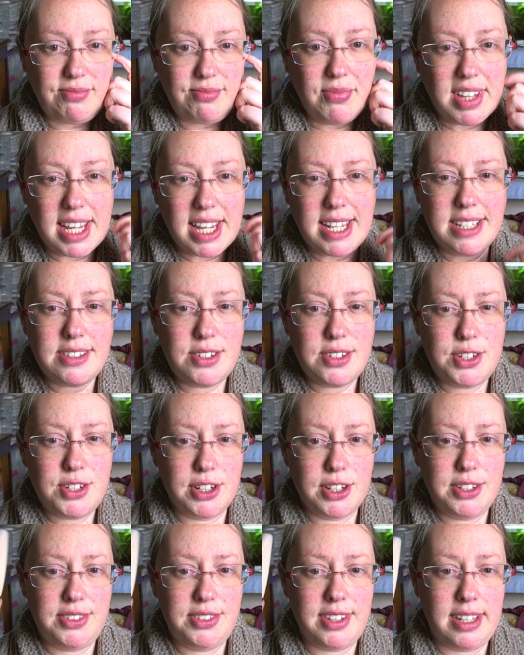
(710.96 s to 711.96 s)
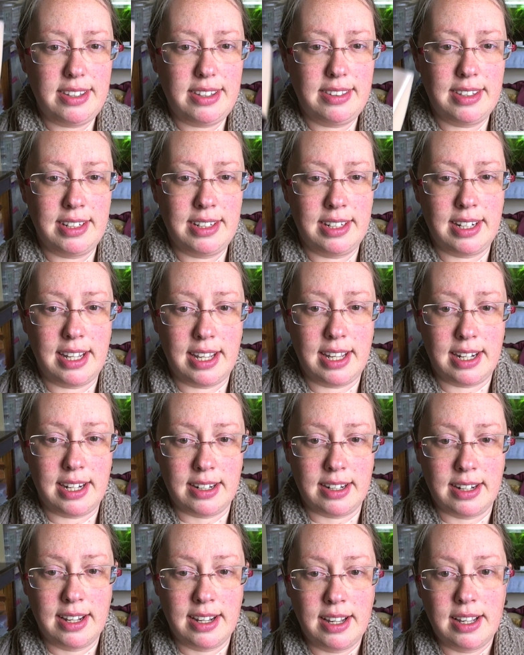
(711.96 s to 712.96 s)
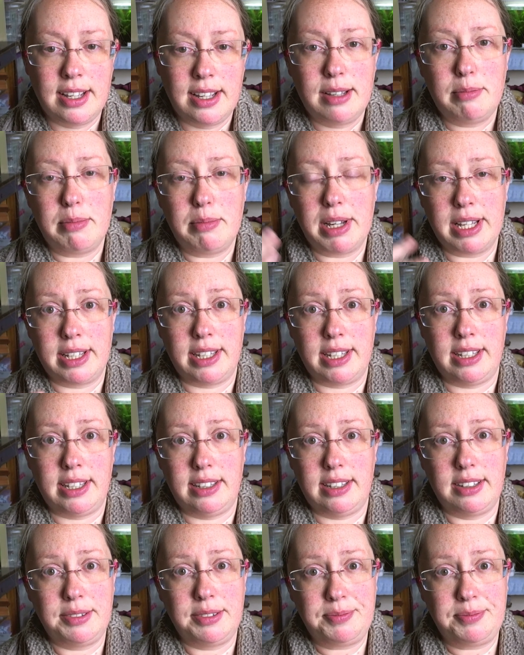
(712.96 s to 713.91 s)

It's show season in my